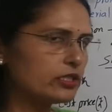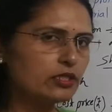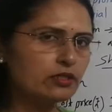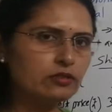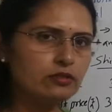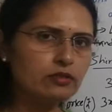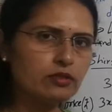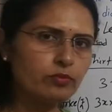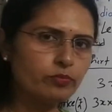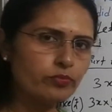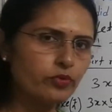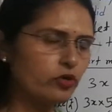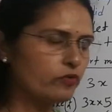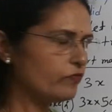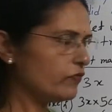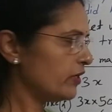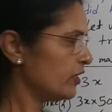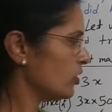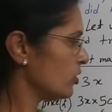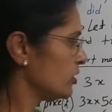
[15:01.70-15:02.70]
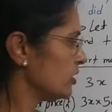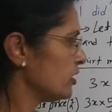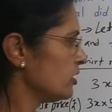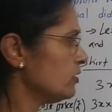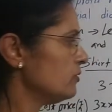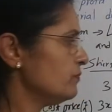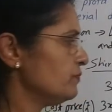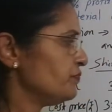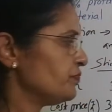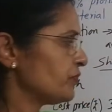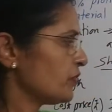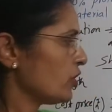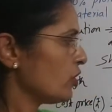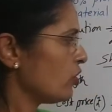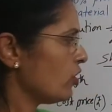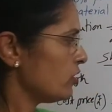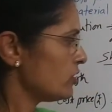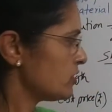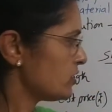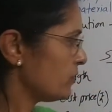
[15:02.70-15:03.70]
the profit on the
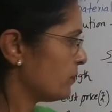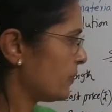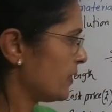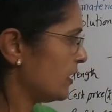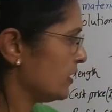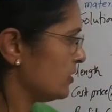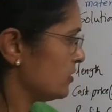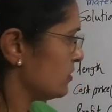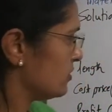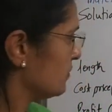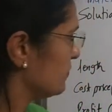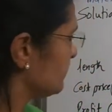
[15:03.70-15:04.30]
cost price.